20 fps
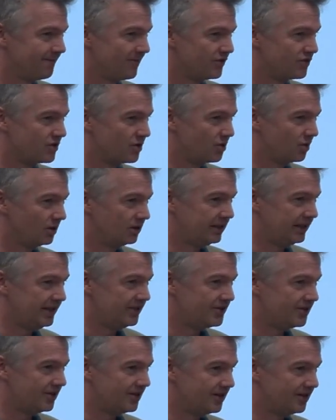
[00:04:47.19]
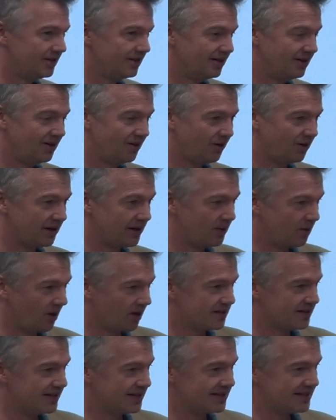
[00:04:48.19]
School teacher or he
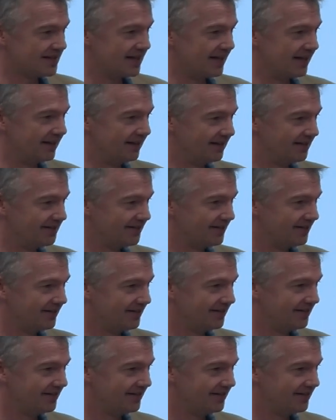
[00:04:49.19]
works in sales?